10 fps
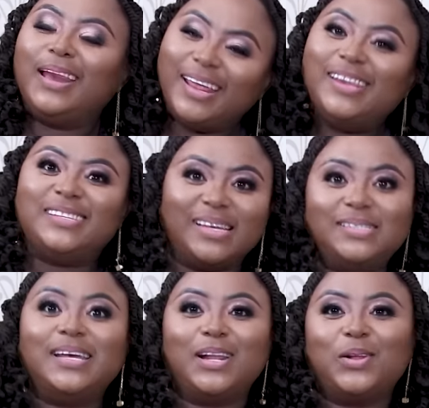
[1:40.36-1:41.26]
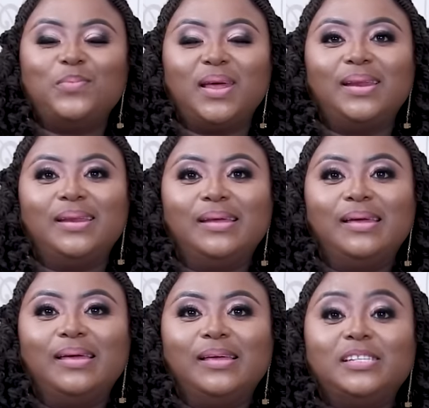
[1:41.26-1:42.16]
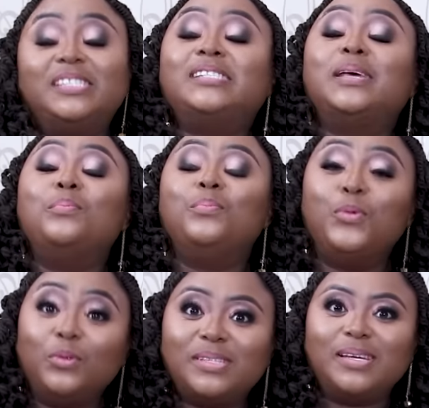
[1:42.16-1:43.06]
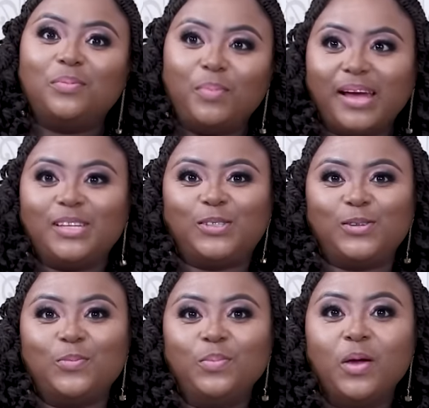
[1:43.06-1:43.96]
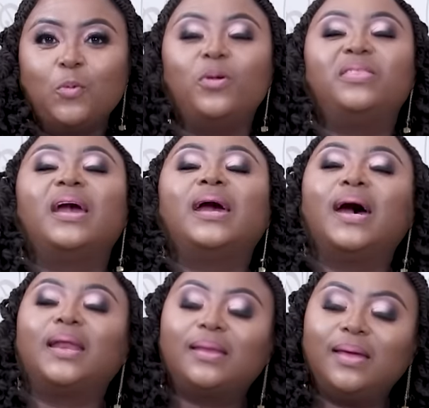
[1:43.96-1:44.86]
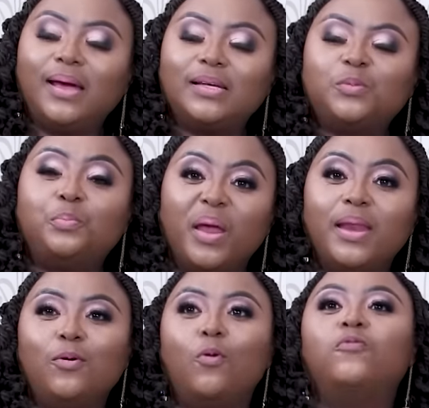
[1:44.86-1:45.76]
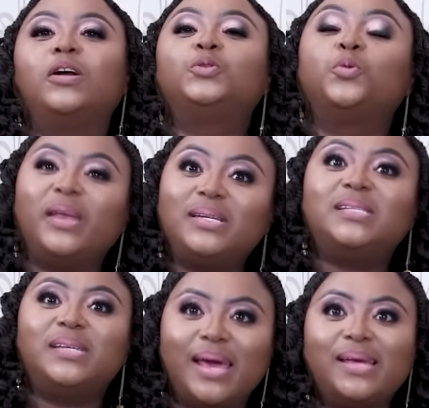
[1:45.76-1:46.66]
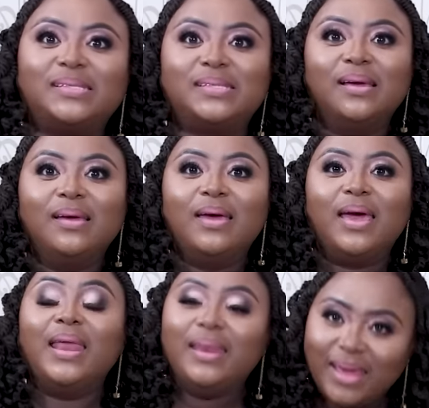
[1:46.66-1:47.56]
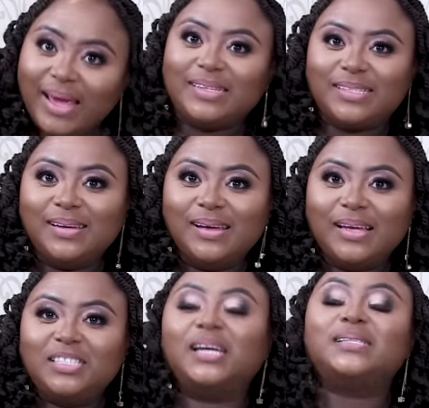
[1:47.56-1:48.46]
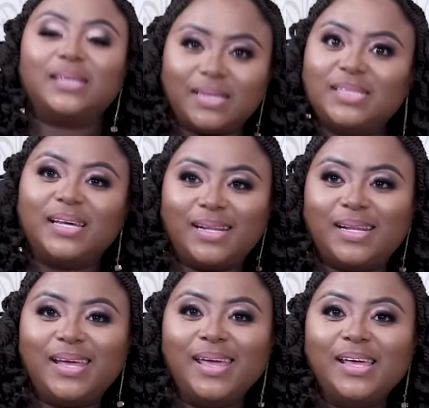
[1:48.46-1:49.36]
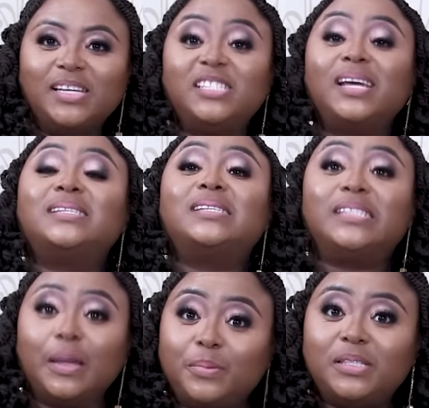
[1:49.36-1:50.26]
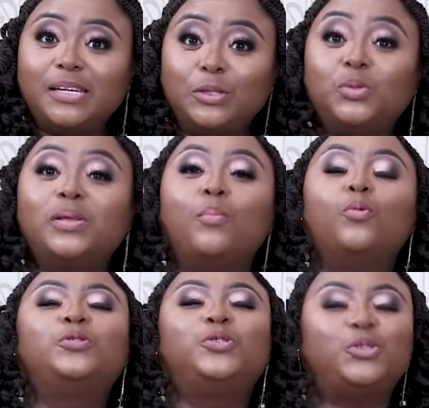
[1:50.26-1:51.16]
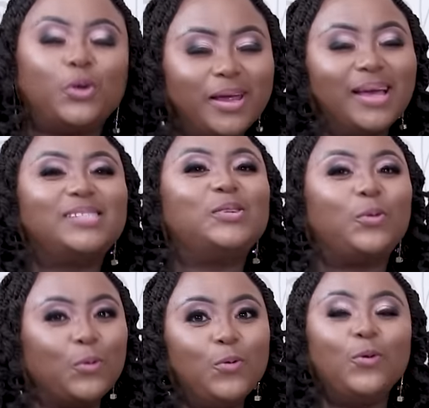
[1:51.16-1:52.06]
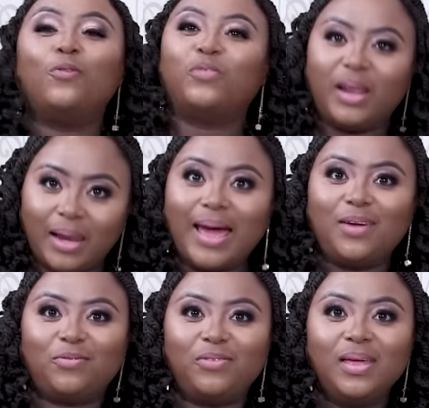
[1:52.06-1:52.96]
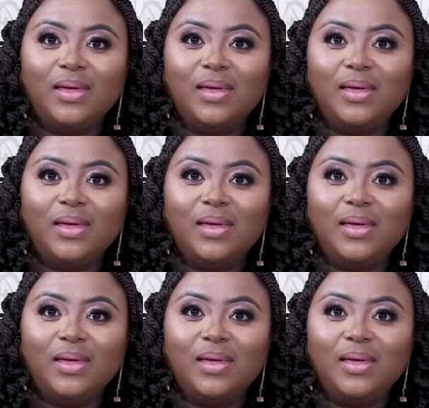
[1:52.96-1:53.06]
Ladies and gentlemen, she's a music maestro with a career spanning over 20 years. And yet, just recently, she has stepped into the most joyous role of her life.